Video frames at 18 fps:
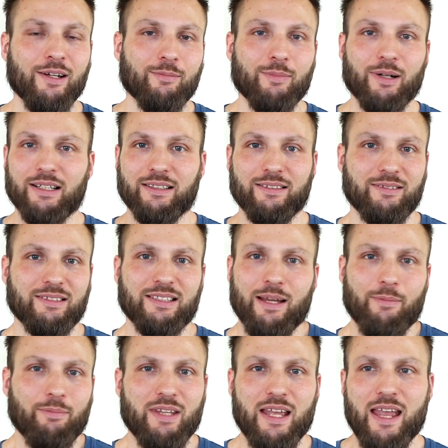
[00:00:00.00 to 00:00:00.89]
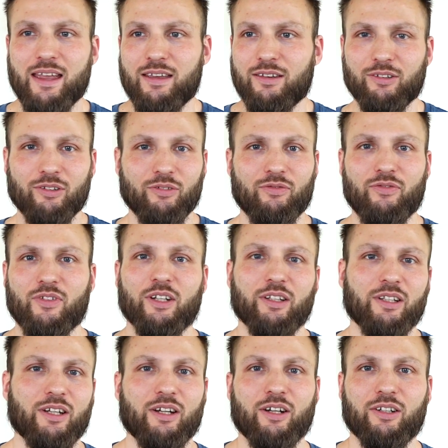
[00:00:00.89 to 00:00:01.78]
But someday you
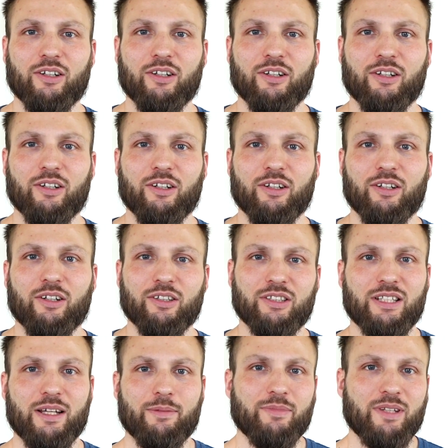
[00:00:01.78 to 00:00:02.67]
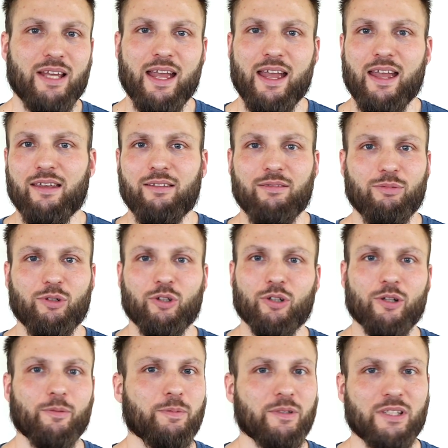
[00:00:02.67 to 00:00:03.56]
don't feel good. Someday
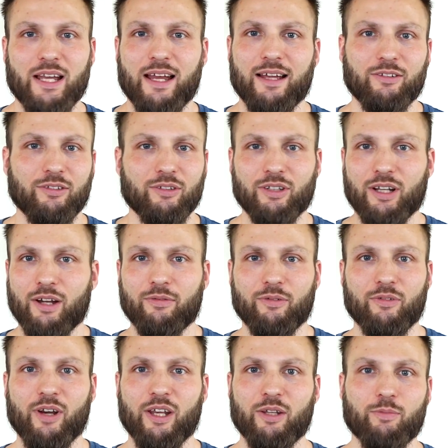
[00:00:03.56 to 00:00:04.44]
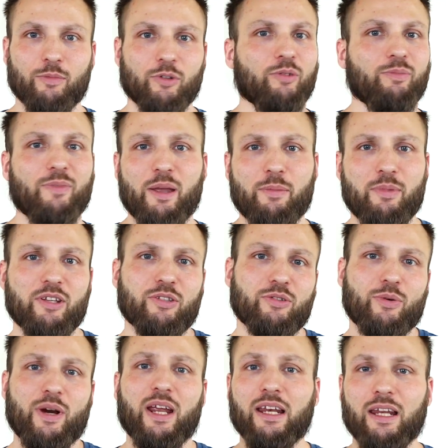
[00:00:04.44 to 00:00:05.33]
you're upset, you don't have a great mood. Maybe
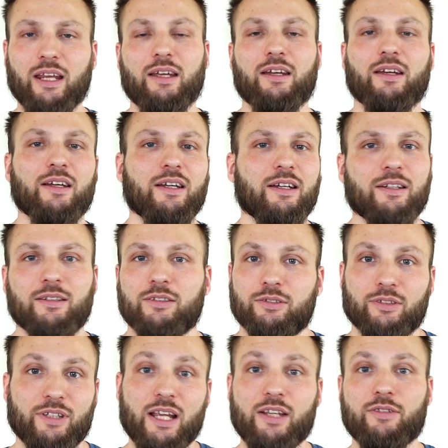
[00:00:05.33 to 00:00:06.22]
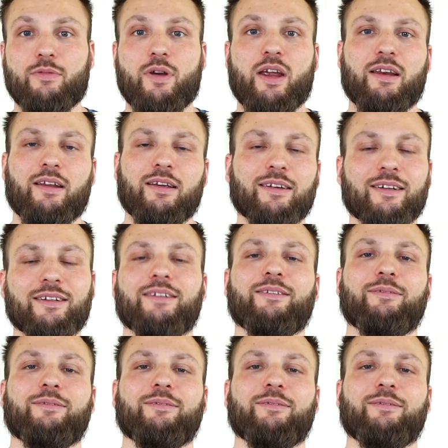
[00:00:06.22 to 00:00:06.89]
it's rainy. Today is rainy.